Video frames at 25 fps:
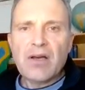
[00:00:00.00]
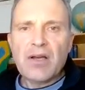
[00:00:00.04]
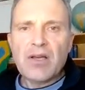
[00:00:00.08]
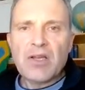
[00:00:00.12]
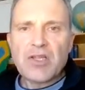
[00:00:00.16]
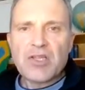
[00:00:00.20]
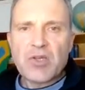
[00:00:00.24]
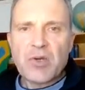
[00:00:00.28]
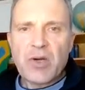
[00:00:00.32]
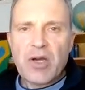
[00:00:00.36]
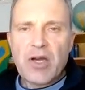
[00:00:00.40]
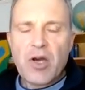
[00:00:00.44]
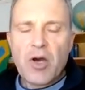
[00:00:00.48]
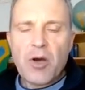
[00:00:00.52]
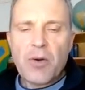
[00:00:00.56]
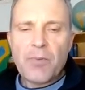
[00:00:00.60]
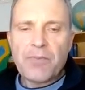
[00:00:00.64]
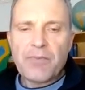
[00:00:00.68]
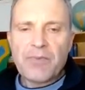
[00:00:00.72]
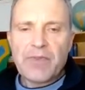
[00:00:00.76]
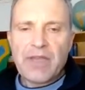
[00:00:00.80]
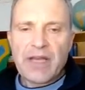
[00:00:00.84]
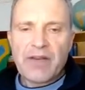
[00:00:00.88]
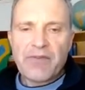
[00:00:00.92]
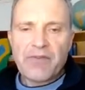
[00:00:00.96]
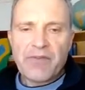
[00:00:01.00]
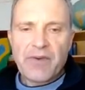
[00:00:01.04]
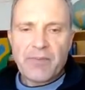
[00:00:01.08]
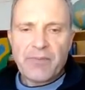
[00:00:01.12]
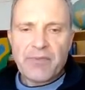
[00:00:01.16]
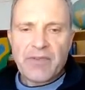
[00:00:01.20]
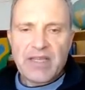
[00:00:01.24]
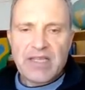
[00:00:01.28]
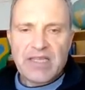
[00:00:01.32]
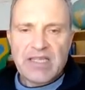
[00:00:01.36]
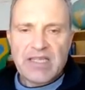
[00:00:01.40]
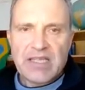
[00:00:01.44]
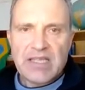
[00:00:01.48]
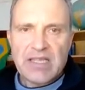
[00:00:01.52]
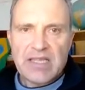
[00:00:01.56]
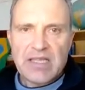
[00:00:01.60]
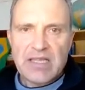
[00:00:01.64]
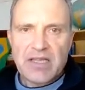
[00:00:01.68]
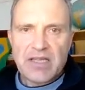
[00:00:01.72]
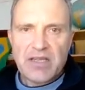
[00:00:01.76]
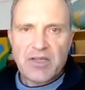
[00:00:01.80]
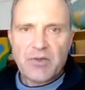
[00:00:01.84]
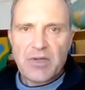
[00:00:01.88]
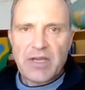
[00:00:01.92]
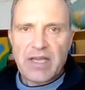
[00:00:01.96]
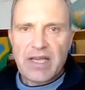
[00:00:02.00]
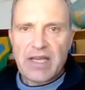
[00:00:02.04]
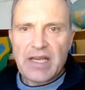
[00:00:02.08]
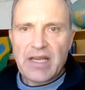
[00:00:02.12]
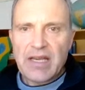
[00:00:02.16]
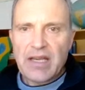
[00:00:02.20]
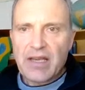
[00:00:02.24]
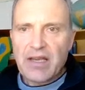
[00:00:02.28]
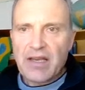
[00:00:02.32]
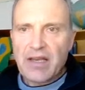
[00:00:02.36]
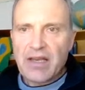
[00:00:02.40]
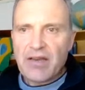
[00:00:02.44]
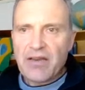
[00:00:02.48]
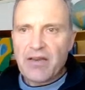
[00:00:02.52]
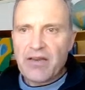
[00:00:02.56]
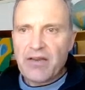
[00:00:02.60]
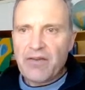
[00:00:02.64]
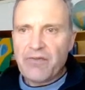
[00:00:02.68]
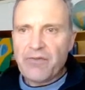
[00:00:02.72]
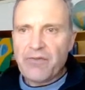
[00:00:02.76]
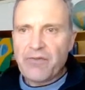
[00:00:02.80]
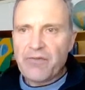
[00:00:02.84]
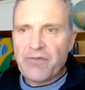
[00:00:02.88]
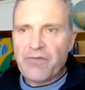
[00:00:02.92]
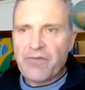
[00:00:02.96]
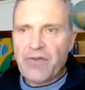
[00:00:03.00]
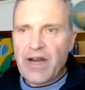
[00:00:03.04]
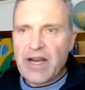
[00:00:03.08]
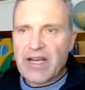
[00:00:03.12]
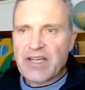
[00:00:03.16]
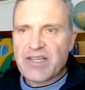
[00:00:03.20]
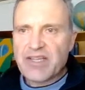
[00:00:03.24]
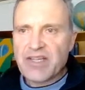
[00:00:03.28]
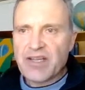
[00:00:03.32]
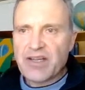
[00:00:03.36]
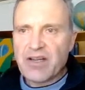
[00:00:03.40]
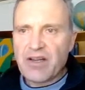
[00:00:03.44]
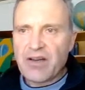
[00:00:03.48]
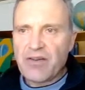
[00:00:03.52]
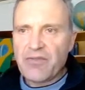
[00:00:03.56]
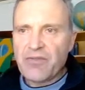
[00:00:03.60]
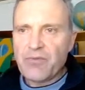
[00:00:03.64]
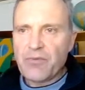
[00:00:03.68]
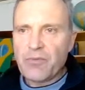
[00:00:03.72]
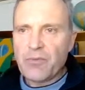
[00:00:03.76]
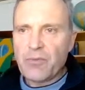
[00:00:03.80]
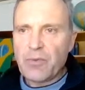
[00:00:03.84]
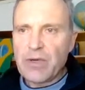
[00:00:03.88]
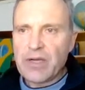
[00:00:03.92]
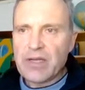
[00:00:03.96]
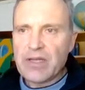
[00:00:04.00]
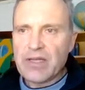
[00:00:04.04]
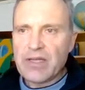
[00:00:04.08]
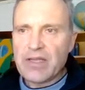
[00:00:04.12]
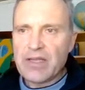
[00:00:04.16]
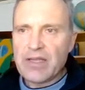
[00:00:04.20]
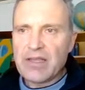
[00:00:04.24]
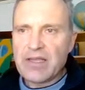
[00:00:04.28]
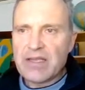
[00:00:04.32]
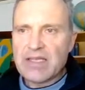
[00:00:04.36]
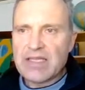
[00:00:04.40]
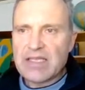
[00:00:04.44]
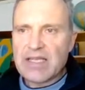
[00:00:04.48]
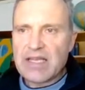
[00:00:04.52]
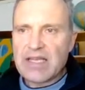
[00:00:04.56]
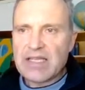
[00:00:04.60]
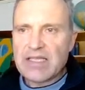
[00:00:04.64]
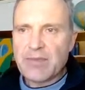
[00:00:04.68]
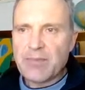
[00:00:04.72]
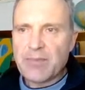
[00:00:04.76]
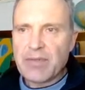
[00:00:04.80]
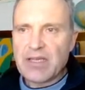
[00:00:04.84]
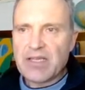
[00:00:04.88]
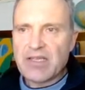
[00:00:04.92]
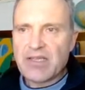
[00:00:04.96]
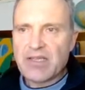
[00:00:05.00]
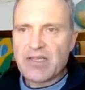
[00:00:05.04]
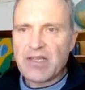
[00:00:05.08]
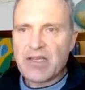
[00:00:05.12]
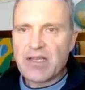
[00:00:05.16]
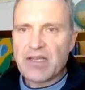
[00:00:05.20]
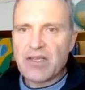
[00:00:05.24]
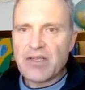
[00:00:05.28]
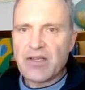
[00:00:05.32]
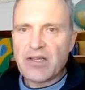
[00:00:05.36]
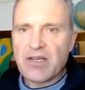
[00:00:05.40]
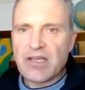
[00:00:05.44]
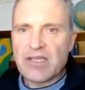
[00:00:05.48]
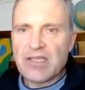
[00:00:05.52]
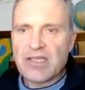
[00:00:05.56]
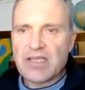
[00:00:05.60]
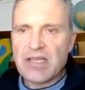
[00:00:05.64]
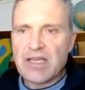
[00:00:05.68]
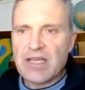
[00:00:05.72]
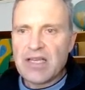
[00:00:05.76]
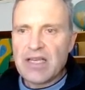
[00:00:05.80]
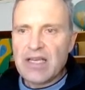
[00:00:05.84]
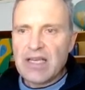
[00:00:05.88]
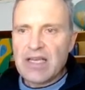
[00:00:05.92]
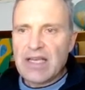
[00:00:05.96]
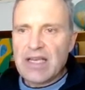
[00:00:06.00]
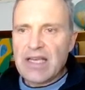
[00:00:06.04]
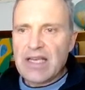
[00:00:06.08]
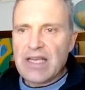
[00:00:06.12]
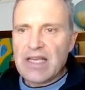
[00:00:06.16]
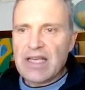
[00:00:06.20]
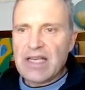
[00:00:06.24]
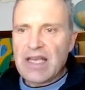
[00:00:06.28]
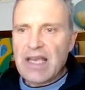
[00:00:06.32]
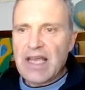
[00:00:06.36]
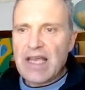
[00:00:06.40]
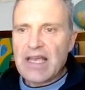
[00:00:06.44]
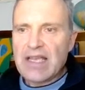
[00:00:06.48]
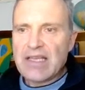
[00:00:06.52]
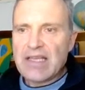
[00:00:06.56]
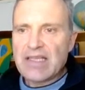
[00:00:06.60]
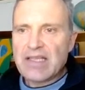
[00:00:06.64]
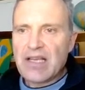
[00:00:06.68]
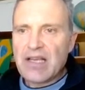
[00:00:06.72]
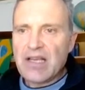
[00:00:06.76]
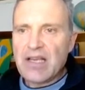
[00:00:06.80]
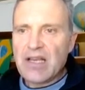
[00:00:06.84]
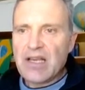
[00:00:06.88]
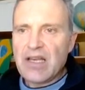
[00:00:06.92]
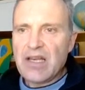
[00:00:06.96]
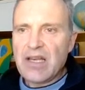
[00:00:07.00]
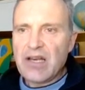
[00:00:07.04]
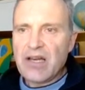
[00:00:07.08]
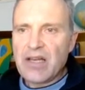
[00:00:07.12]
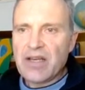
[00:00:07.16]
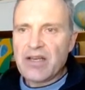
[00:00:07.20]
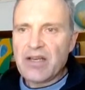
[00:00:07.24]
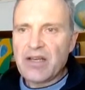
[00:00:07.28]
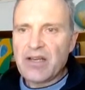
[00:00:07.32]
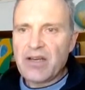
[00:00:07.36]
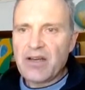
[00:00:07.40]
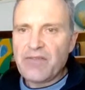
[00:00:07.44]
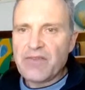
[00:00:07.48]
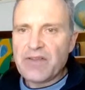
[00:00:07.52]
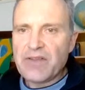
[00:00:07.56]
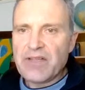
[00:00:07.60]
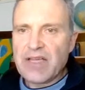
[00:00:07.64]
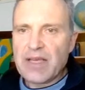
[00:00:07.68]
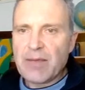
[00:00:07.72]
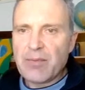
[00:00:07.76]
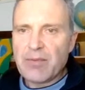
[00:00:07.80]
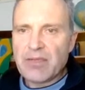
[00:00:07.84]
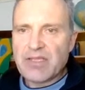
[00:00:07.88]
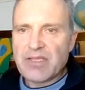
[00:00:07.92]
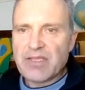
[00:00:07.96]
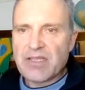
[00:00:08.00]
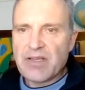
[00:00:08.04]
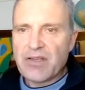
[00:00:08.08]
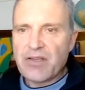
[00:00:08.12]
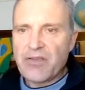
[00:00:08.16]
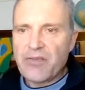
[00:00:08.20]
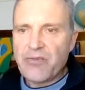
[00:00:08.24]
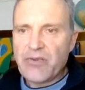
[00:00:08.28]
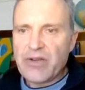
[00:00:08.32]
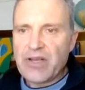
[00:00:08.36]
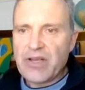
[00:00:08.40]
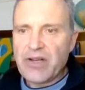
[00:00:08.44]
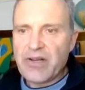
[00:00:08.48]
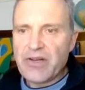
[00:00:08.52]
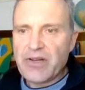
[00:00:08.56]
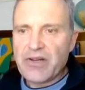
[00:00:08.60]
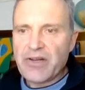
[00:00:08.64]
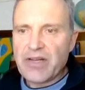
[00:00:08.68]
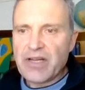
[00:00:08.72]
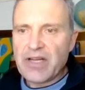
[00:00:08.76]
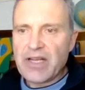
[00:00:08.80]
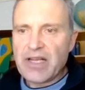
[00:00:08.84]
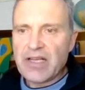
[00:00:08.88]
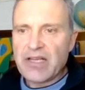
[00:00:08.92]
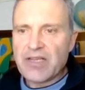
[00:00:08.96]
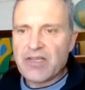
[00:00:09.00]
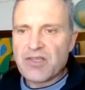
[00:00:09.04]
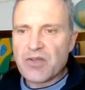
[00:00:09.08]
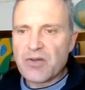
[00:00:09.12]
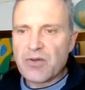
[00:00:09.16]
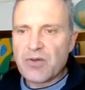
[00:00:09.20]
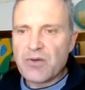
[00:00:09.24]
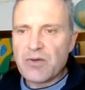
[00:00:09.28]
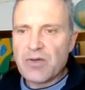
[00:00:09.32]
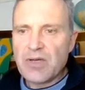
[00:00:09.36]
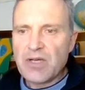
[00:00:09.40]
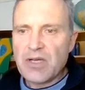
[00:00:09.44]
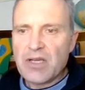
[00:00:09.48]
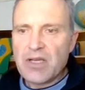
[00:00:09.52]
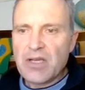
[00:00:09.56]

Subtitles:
So I hope that from this you get a fraction of what this database does. It has a lot of tables, 300 and so.